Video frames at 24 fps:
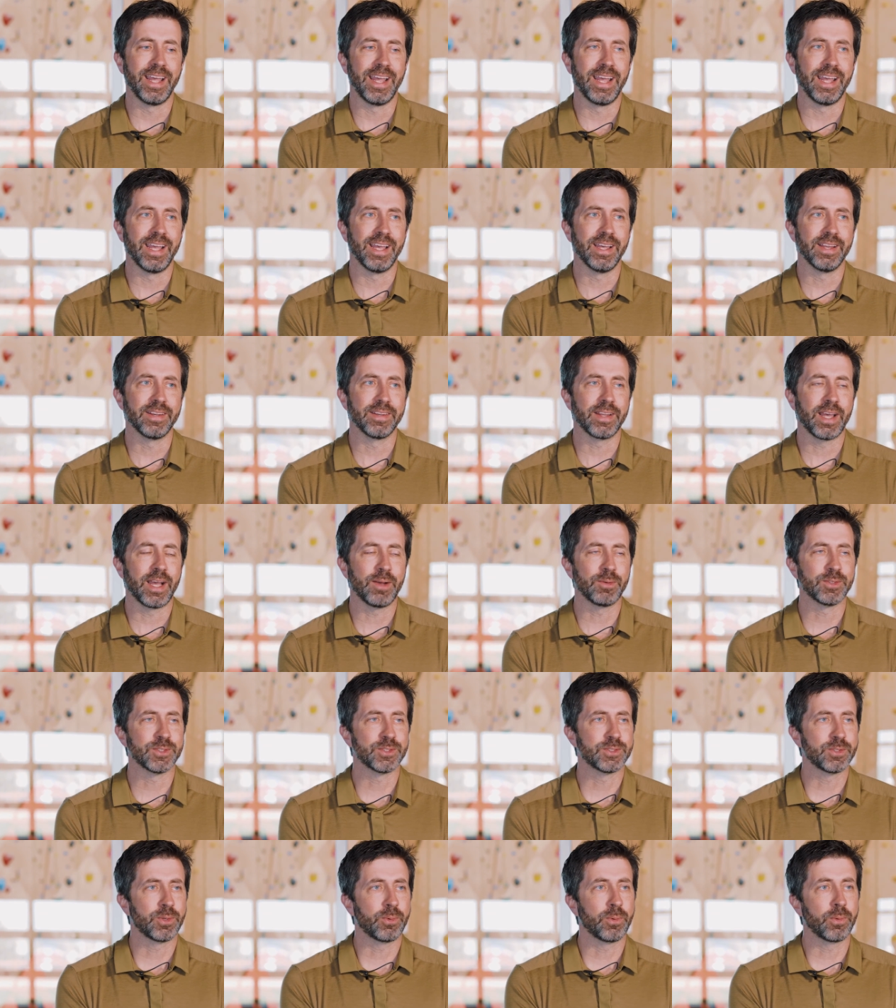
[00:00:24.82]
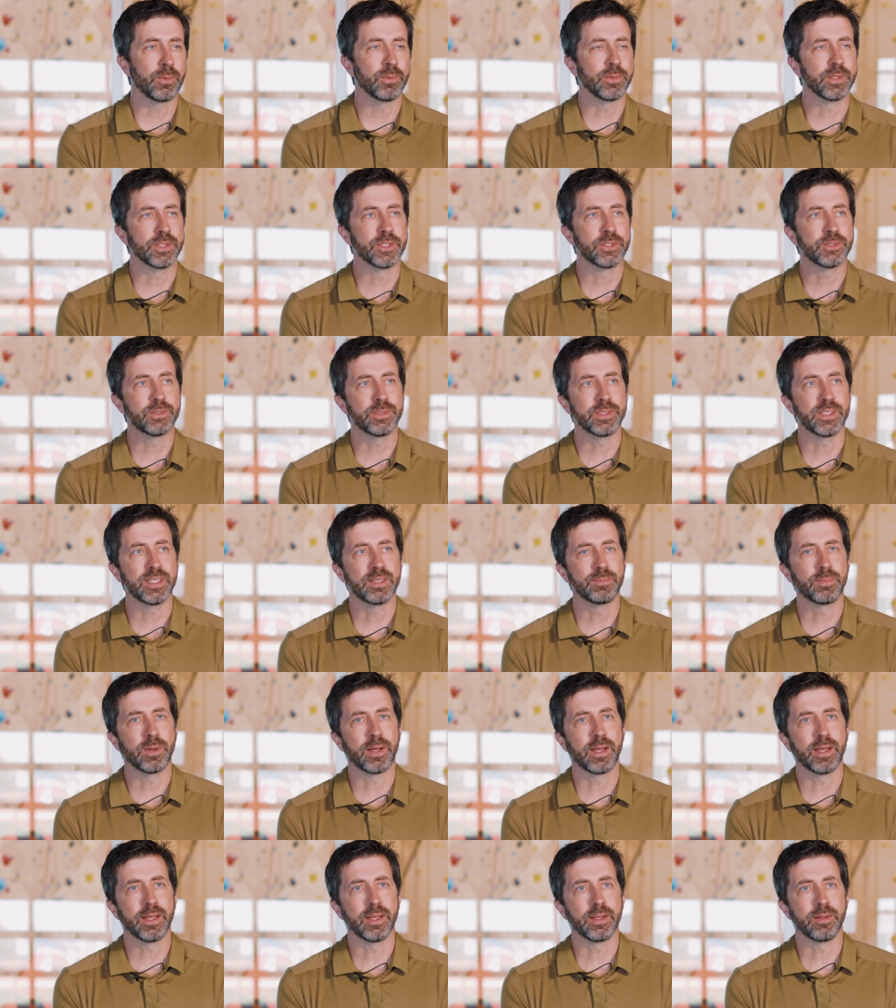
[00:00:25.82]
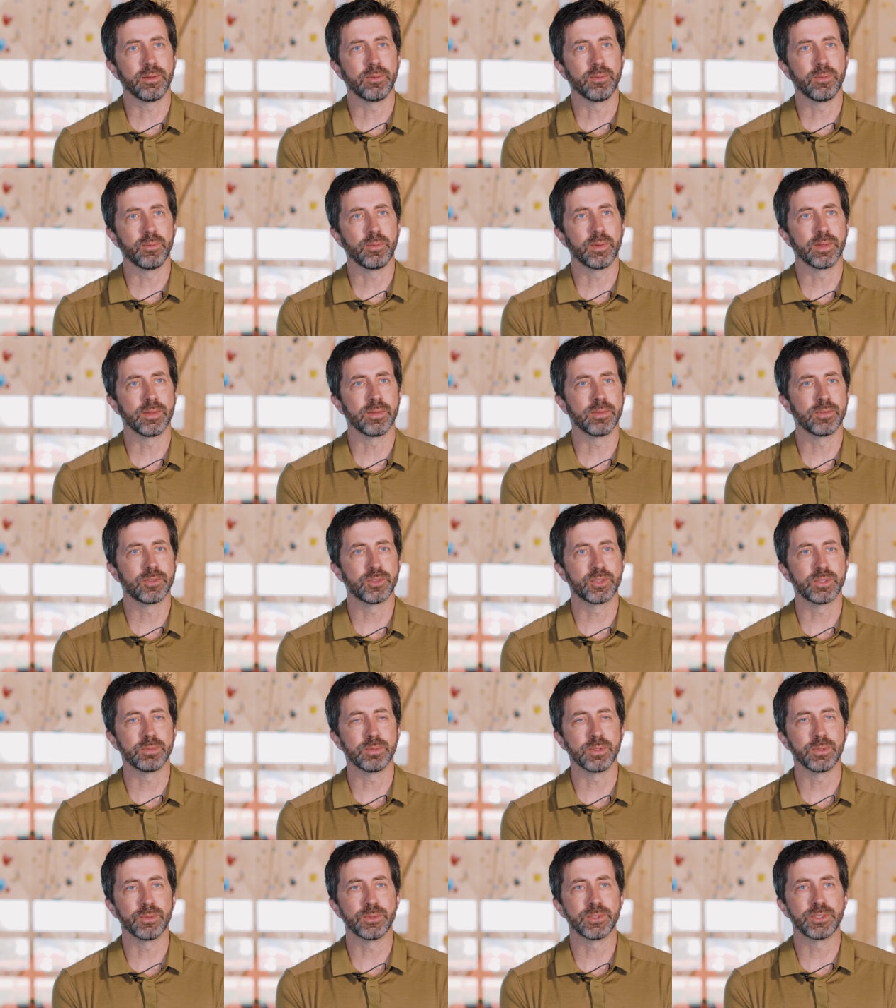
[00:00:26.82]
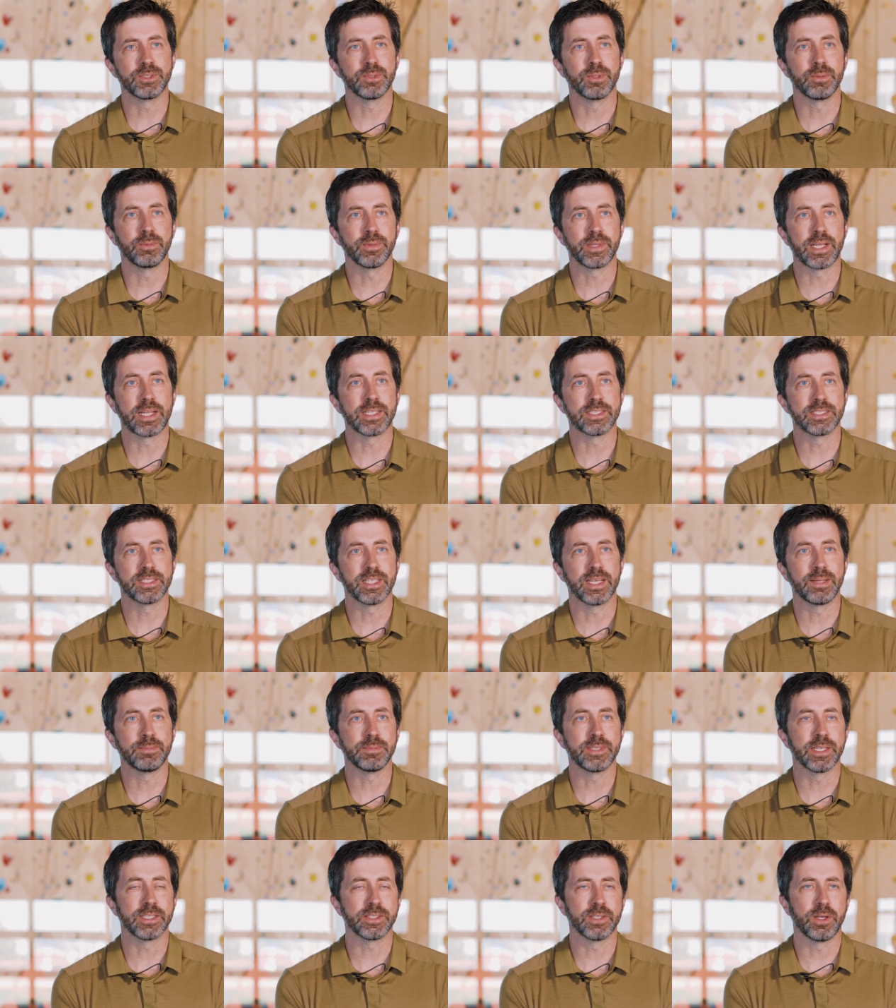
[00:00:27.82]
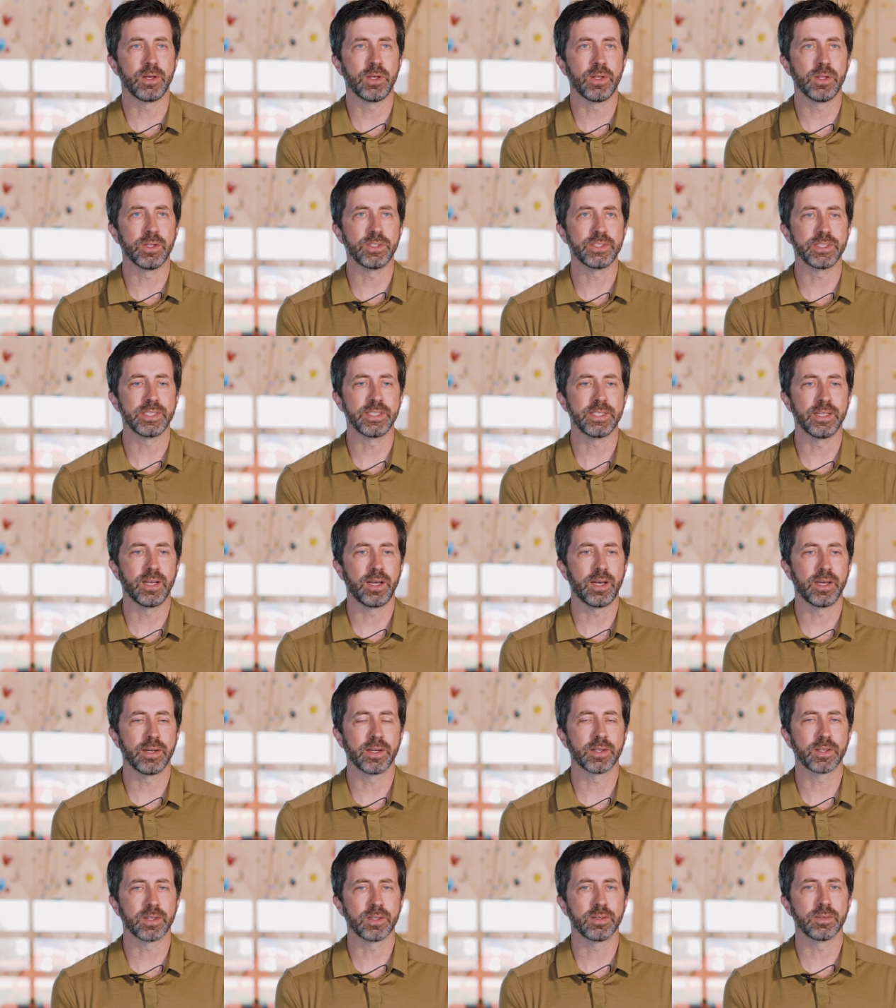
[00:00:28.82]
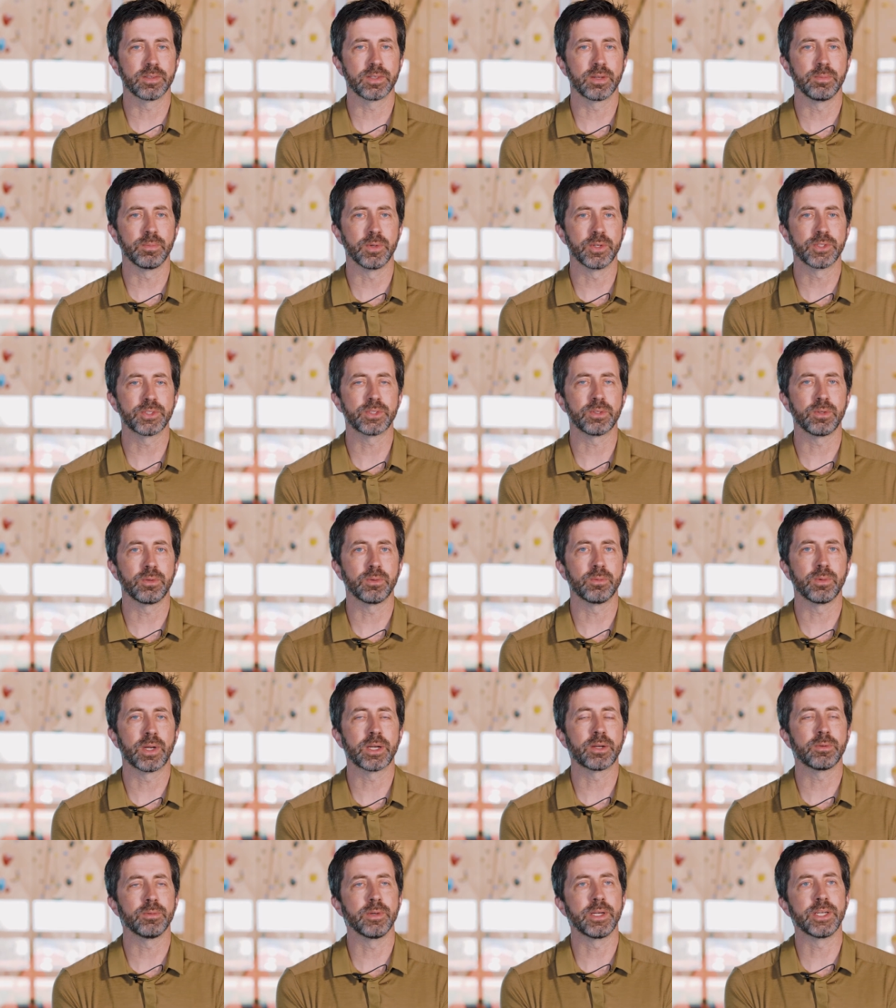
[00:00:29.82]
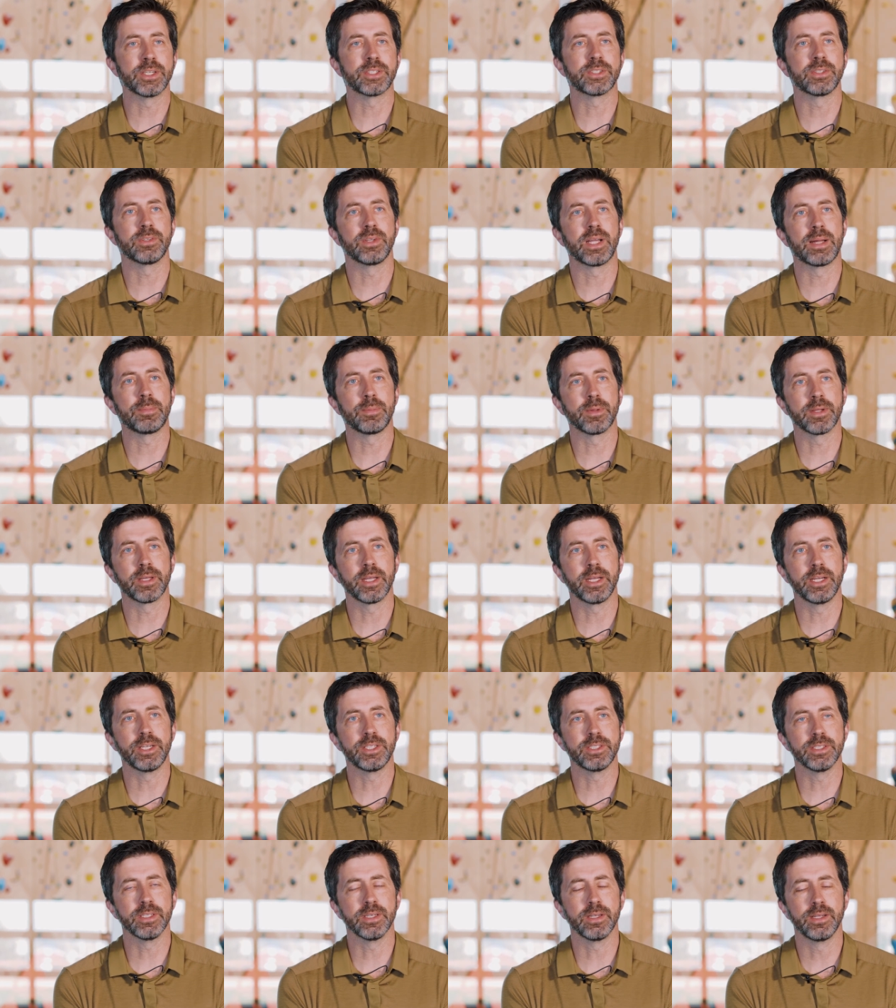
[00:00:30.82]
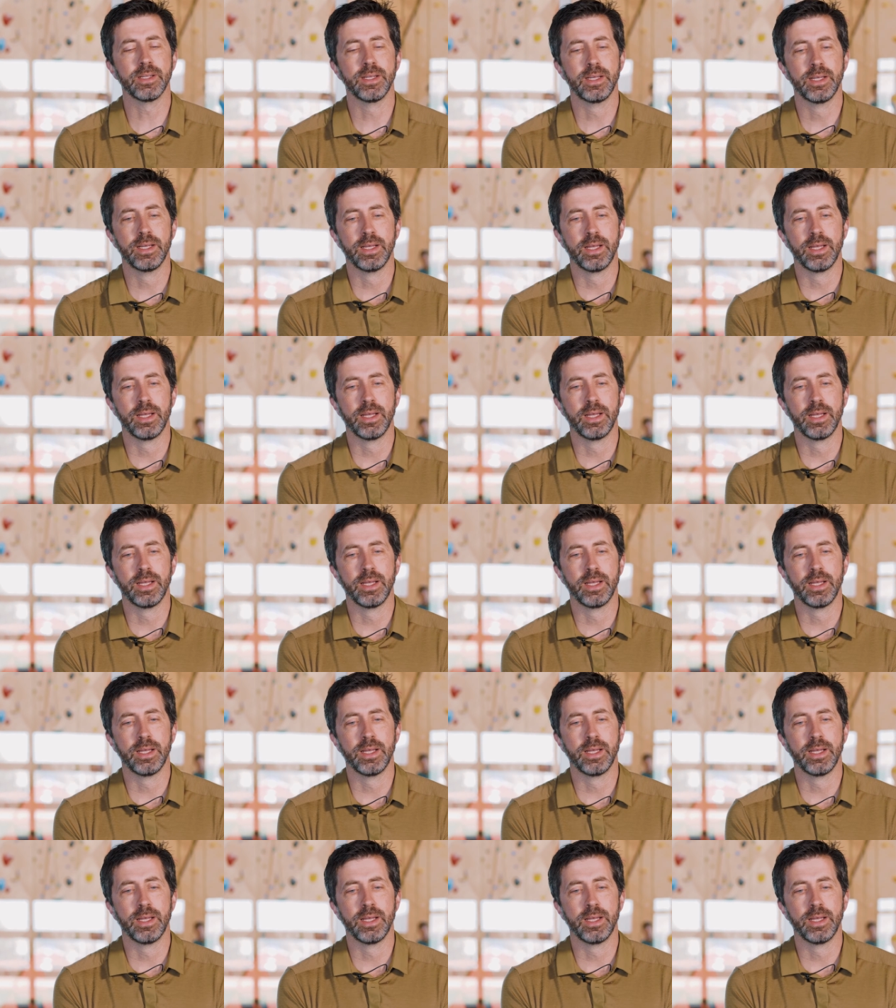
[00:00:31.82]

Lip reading: And I was totally intrigued by what TRUBLUE was doing with that same technology on a commercial recreational application.